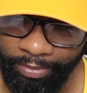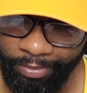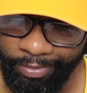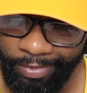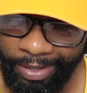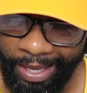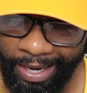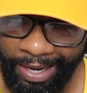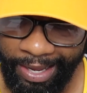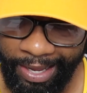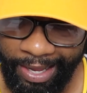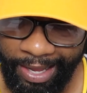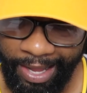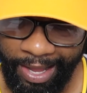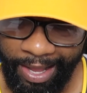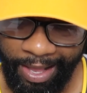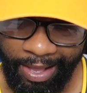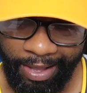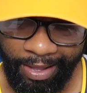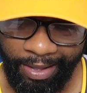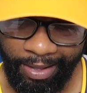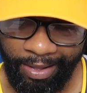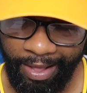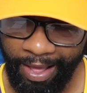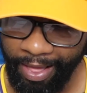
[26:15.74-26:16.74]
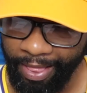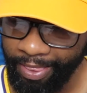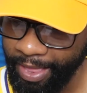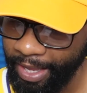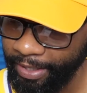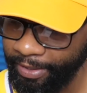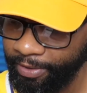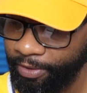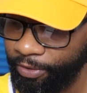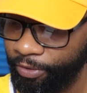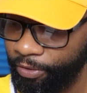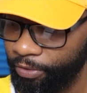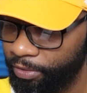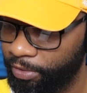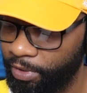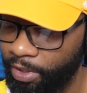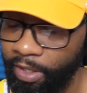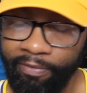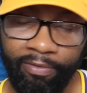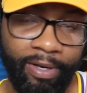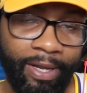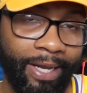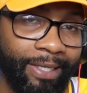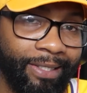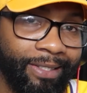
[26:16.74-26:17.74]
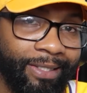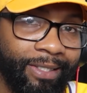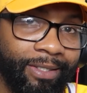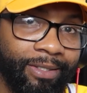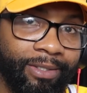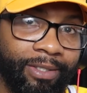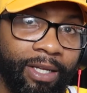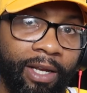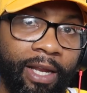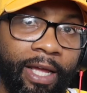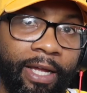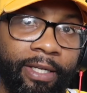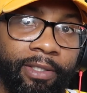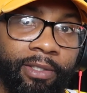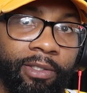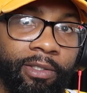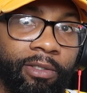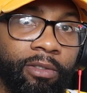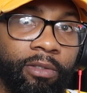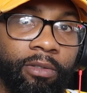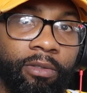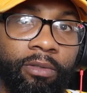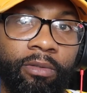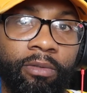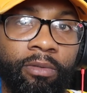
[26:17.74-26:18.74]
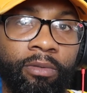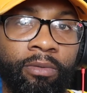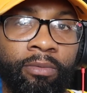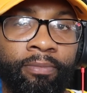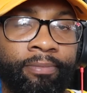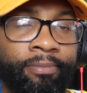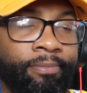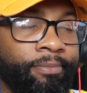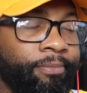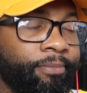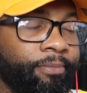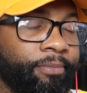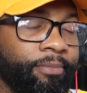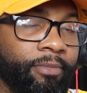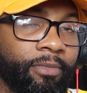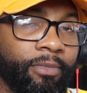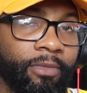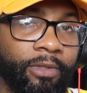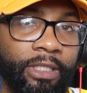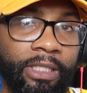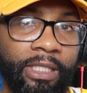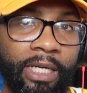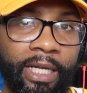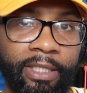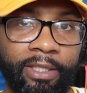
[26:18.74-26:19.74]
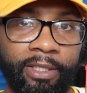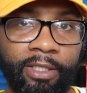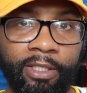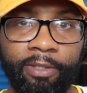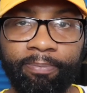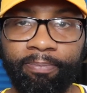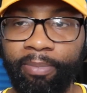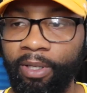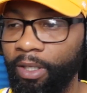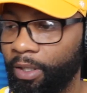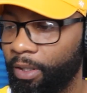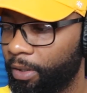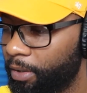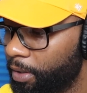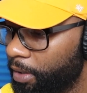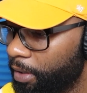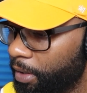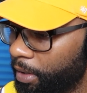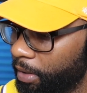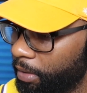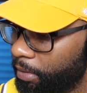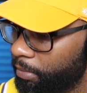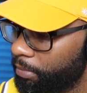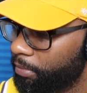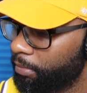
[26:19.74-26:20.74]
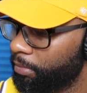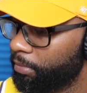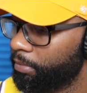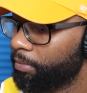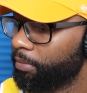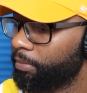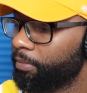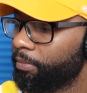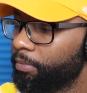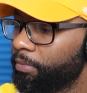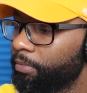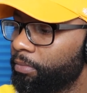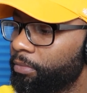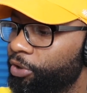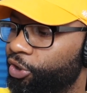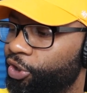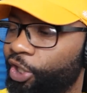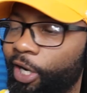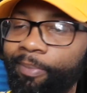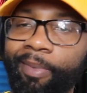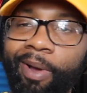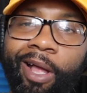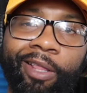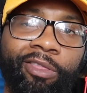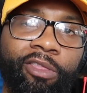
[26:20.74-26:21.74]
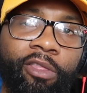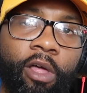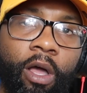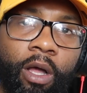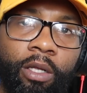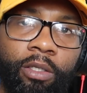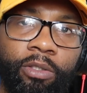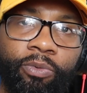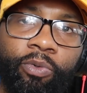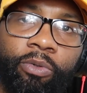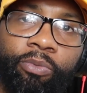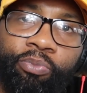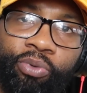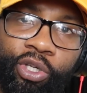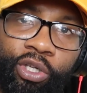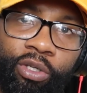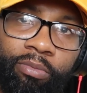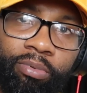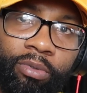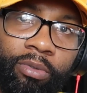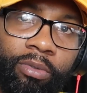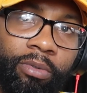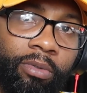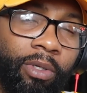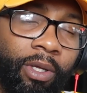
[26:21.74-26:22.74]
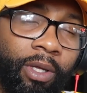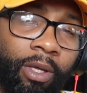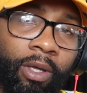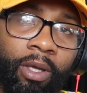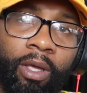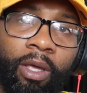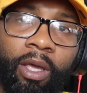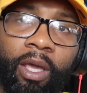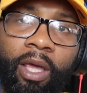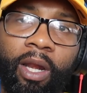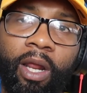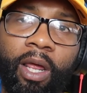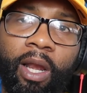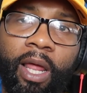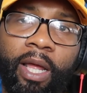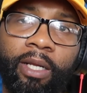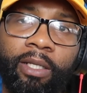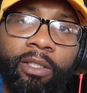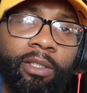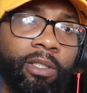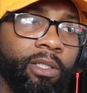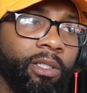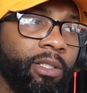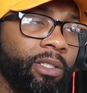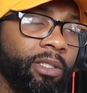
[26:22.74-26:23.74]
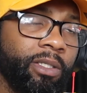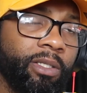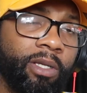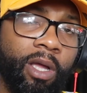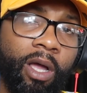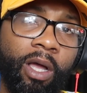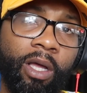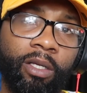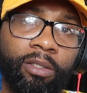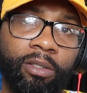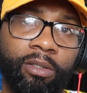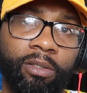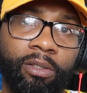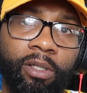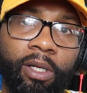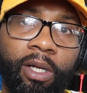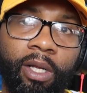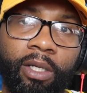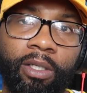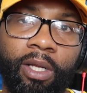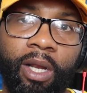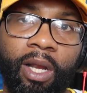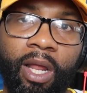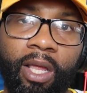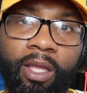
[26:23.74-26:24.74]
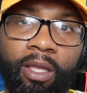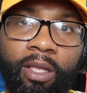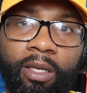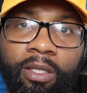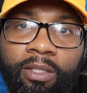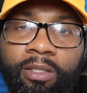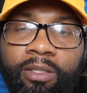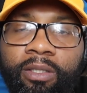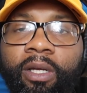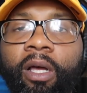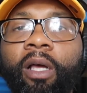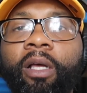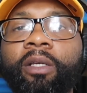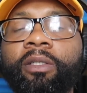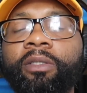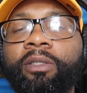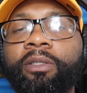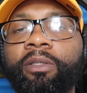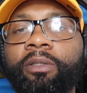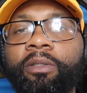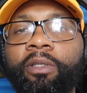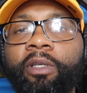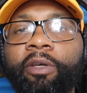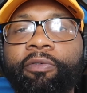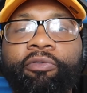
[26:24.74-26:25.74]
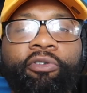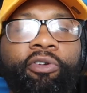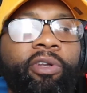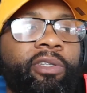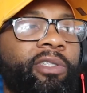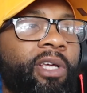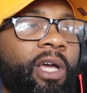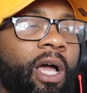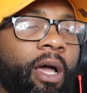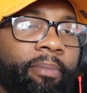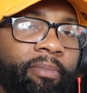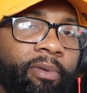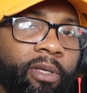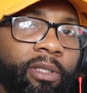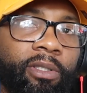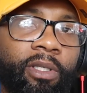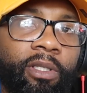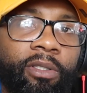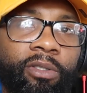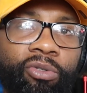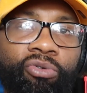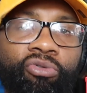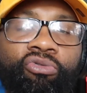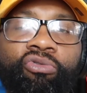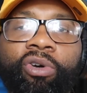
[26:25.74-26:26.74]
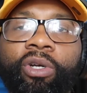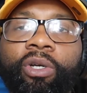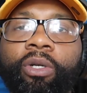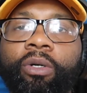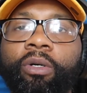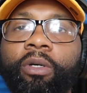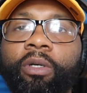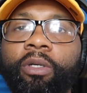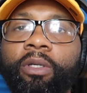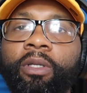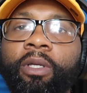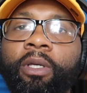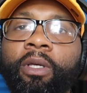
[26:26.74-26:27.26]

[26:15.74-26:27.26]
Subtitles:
I like to do stuff like this. I like to speak, share my thoughts with people, and I like to discuss. I like to discuss different topics that's going on.